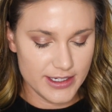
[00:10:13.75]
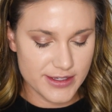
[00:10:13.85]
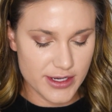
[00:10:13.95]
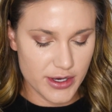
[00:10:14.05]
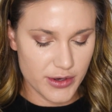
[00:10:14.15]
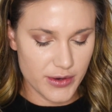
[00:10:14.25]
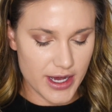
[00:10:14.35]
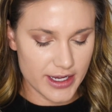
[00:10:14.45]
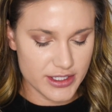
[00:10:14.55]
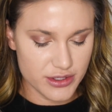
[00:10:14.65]
So
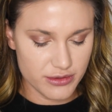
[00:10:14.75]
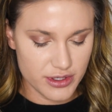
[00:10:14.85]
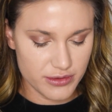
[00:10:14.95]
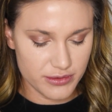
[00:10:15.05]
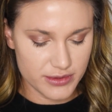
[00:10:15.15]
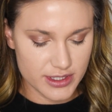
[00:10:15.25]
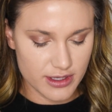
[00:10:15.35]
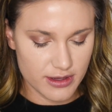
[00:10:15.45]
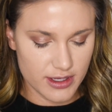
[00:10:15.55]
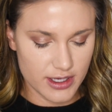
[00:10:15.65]
I do use
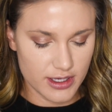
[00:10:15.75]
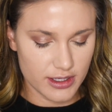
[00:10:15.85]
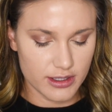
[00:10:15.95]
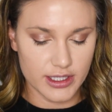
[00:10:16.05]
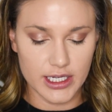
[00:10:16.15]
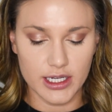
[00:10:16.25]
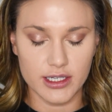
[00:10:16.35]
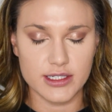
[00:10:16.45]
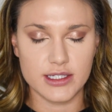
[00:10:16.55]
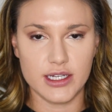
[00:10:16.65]
the
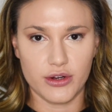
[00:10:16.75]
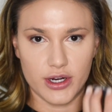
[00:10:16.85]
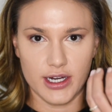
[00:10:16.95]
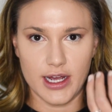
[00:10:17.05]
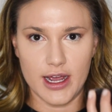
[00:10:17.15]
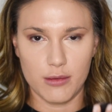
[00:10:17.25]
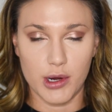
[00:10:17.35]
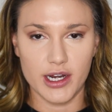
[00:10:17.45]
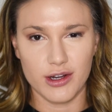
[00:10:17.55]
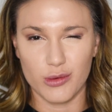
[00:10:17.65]
Clinique Secret Eye
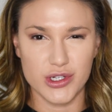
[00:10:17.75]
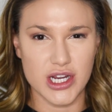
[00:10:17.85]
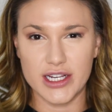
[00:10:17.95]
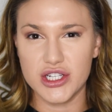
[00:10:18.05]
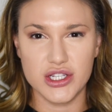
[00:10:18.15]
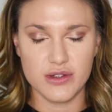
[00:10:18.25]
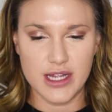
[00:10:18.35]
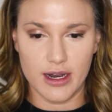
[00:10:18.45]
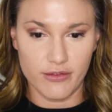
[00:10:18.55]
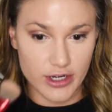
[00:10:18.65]
Brightener, which I just use
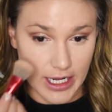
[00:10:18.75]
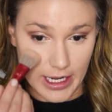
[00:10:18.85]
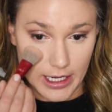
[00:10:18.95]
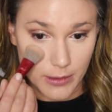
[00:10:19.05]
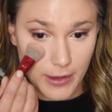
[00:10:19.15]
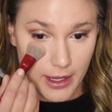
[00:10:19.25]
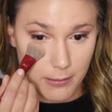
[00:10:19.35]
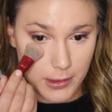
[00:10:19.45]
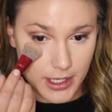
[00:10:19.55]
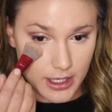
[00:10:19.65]
that every day
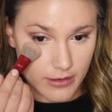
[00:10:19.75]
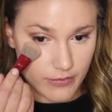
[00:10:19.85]
anyway, but